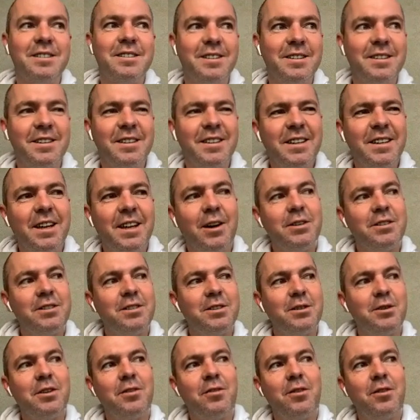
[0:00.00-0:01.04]
and it's
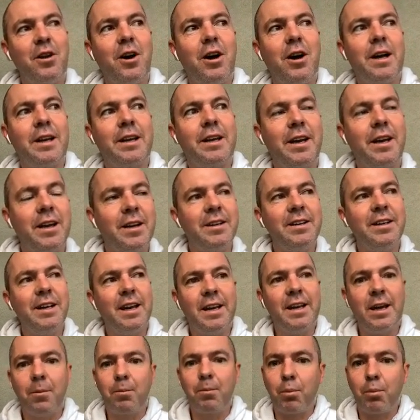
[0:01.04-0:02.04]
sort of like nearly a